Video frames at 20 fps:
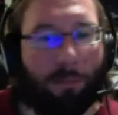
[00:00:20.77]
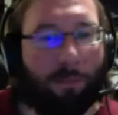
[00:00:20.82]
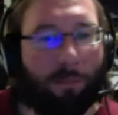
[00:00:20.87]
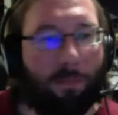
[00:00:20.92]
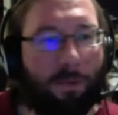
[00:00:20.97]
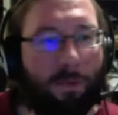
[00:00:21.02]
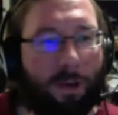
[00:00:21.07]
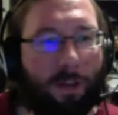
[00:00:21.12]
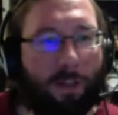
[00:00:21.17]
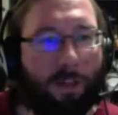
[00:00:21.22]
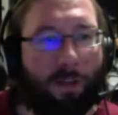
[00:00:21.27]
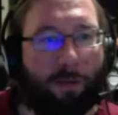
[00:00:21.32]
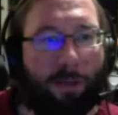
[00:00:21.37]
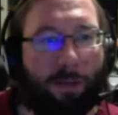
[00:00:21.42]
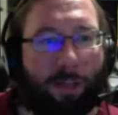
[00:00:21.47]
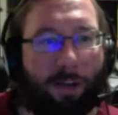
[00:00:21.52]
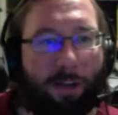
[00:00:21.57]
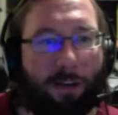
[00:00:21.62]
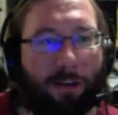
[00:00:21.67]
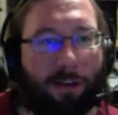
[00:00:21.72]
Gareth
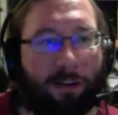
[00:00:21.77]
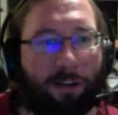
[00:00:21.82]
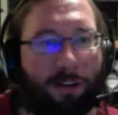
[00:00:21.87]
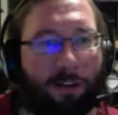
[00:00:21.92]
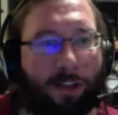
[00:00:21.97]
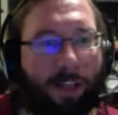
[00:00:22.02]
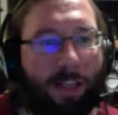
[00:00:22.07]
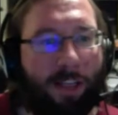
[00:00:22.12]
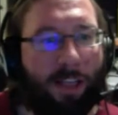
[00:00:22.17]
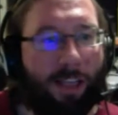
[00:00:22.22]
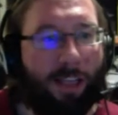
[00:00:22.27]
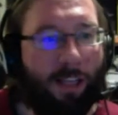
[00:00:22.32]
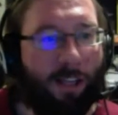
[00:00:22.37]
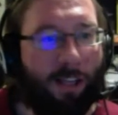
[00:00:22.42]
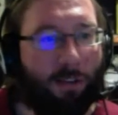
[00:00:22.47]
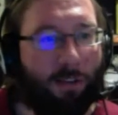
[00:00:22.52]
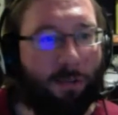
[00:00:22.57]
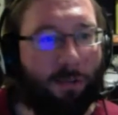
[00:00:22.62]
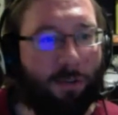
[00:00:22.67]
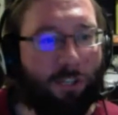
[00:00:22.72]
Hanrahan.
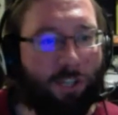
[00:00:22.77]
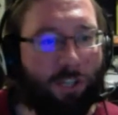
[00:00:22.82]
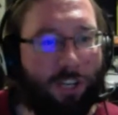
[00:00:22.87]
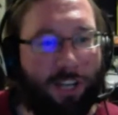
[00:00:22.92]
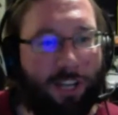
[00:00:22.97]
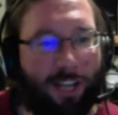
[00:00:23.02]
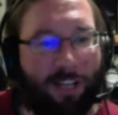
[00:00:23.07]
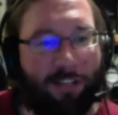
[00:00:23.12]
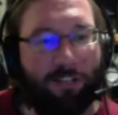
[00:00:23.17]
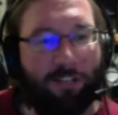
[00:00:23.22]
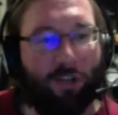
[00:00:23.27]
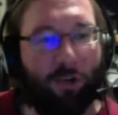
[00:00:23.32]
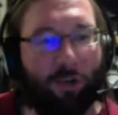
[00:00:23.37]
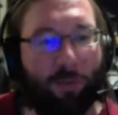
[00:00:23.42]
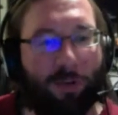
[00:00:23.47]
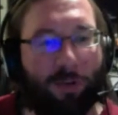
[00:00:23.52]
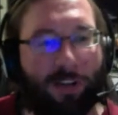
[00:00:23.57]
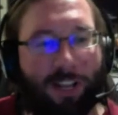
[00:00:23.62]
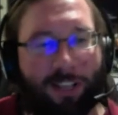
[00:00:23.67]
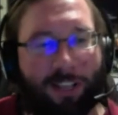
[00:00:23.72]
Unfortunately, Cat
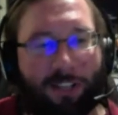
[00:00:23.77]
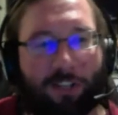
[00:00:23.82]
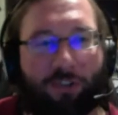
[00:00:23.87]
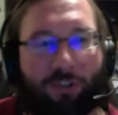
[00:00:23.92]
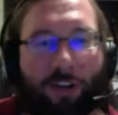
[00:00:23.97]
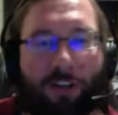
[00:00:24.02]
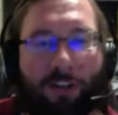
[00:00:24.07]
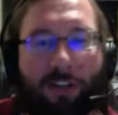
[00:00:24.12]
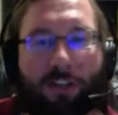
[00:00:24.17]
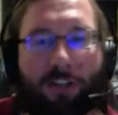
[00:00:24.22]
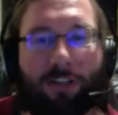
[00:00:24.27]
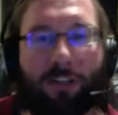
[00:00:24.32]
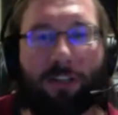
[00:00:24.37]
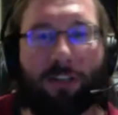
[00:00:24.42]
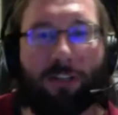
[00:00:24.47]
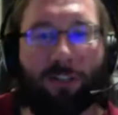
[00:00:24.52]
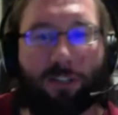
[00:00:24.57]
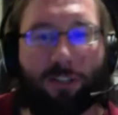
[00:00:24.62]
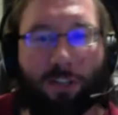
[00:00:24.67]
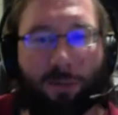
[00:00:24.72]
Tobin has contracted
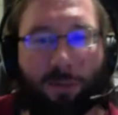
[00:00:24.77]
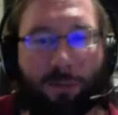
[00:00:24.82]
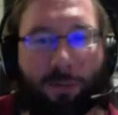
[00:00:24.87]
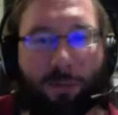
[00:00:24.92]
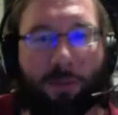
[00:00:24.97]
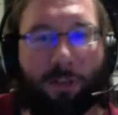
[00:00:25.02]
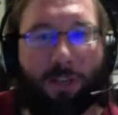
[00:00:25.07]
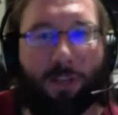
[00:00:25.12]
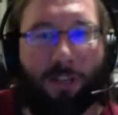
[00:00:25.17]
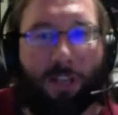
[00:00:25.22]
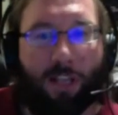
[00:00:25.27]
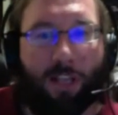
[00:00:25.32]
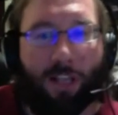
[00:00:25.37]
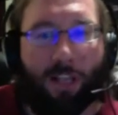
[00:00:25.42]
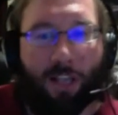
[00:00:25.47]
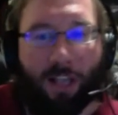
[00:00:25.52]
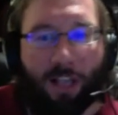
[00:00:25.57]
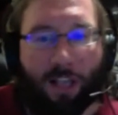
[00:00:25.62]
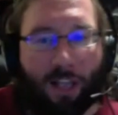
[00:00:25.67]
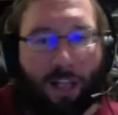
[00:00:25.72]
some
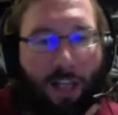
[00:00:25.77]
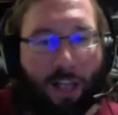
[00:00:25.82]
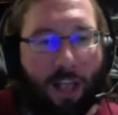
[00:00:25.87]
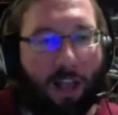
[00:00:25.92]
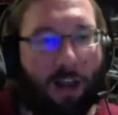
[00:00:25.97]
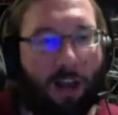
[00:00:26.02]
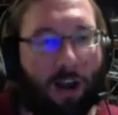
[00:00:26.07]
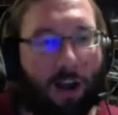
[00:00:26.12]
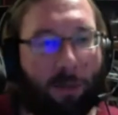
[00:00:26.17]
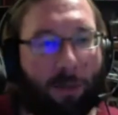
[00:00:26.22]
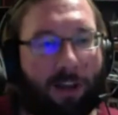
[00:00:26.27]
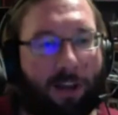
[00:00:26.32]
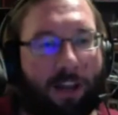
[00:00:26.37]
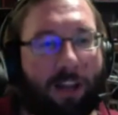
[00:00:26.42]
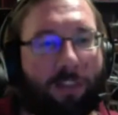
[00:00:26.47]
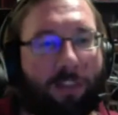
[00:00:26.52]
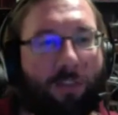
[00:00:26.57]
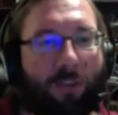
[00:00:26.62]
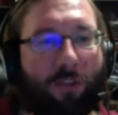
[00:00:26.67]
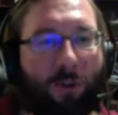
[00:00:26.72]
alarmingly
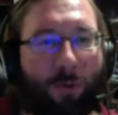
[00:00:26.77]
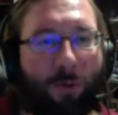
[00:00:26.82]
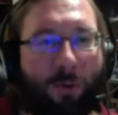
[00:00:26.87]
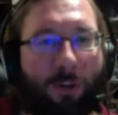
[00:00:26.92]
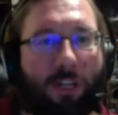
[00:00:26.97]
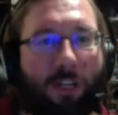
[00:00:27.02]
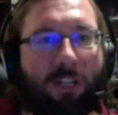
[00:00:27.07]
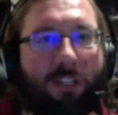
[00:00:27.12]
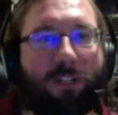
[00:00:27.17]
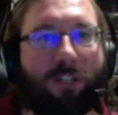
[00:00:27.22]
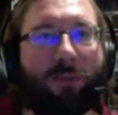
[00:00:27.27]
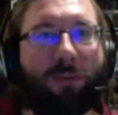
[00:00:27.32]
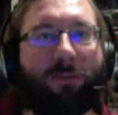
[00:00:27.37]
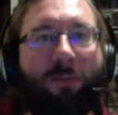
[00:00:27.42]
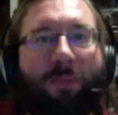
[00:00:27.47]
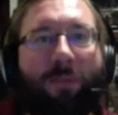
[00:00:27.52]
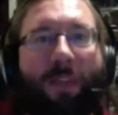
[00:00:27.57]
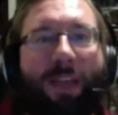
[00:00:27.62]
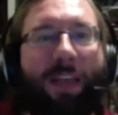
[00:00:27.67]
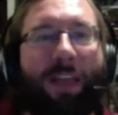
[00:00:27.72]
Cthulhuoid
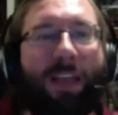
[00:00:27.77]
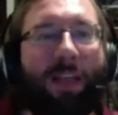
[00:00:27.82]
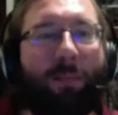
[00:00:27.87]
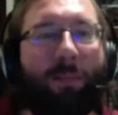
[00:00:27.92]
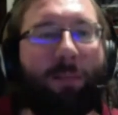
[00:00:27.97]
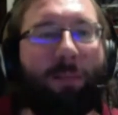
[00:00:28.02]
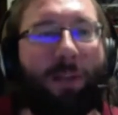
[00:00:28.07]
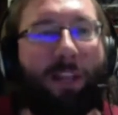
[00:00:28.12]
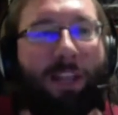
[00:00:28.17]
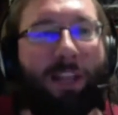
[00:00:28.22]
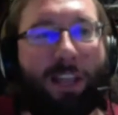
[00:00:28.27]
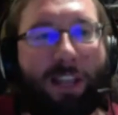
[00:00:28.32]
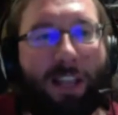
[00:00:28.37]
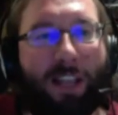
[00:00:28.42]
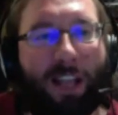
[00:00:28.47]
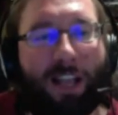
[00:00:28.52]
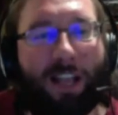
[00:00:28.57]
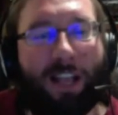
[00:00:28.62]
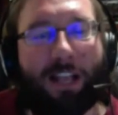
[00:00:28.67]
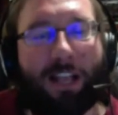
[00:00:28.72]
plague
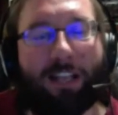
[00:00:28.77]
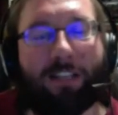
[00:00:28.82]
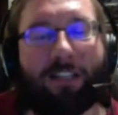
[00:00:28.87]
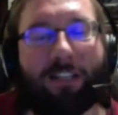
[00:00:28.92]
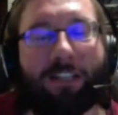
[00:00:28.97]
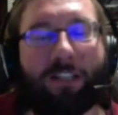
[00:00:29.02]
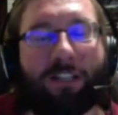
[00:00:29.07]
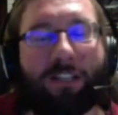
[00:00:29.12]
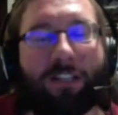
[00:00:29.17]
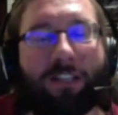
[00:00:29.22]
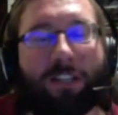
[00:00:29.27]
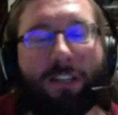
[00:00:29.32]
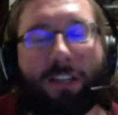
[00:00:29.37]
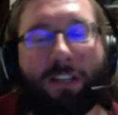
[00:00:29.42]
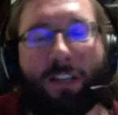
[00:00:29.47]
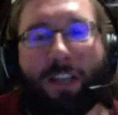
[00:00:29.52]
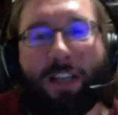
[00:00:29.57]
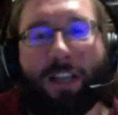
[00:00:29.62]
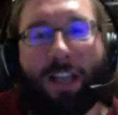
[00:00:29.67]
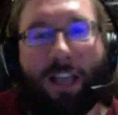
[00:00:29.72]
at
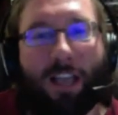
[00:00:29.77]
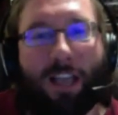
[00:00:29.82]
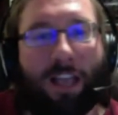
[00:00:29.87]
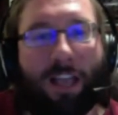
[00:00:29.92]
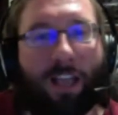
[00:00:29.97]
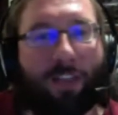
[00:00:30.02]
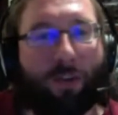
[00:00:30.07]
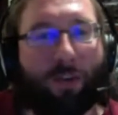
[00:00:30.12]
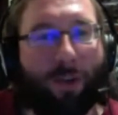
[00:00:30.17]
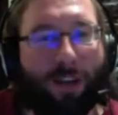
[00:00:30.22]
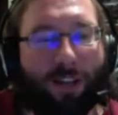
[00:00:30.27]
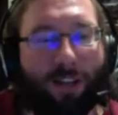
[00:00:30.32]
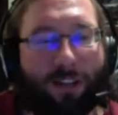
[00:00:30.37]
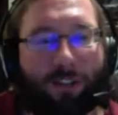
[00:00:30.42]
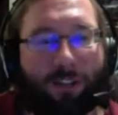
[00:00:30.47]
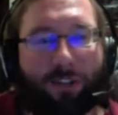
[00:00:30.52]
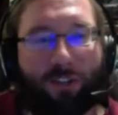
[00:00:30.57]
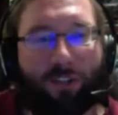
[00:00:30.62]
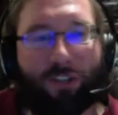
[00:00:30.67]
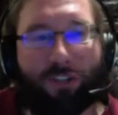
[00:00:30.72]
the Kraken,
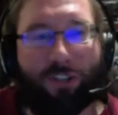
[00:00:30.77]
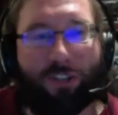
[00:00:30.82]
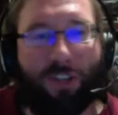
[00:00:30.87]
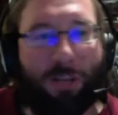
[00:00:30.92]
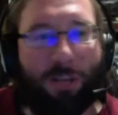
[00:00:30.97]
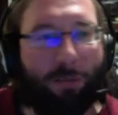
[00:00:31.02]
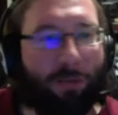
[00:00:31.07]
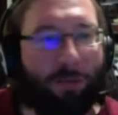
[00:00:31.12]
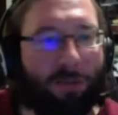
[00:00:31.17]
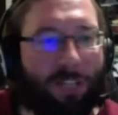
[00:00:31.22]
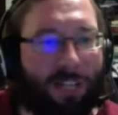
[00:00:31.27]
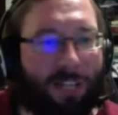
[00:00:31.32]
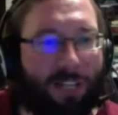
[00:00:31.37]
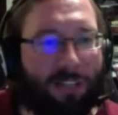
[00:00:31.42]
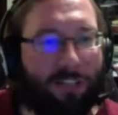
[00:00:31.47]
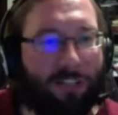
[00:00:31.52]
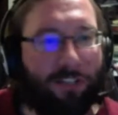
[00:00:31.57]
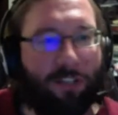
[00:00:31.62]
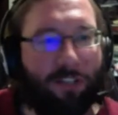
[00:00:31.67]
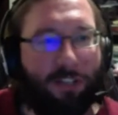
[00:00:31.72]
so she's unable to attend.